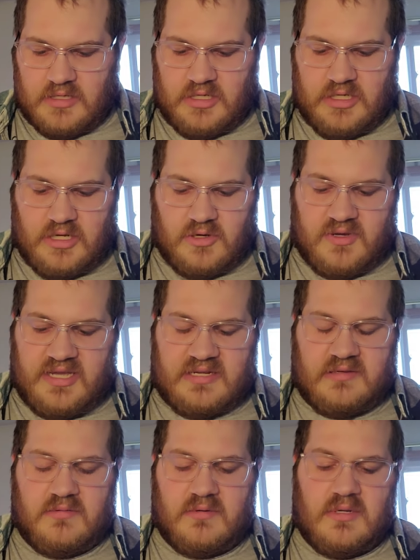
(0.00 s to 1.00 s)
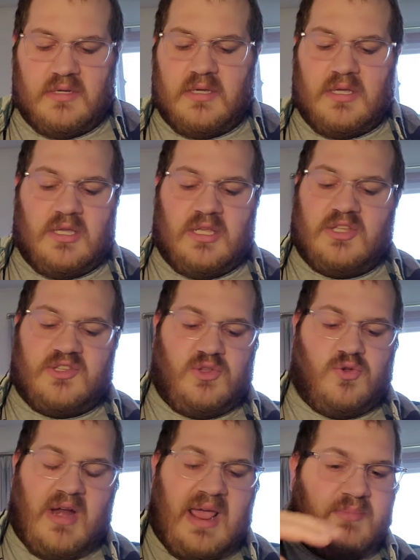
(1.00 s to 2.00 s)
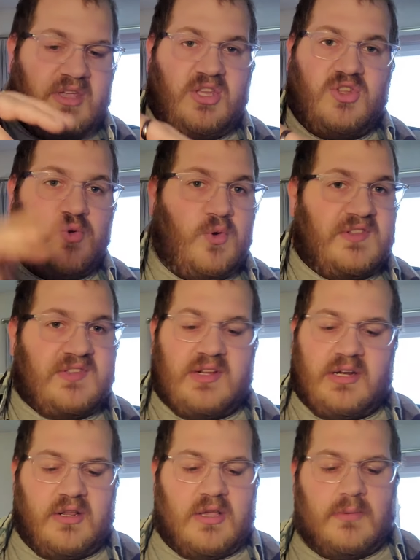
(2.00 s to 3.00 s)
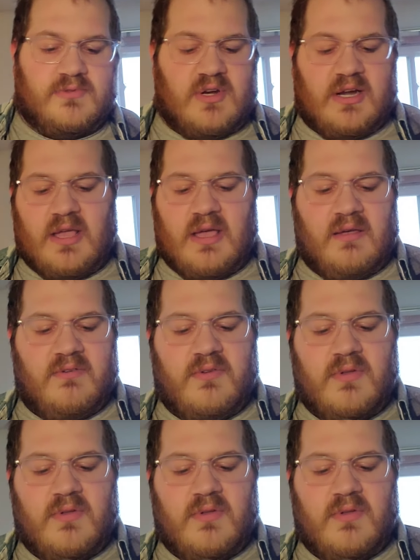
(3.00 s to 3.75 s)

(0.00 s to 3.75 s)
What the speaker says: You grab it, you twist it, and it comes right off.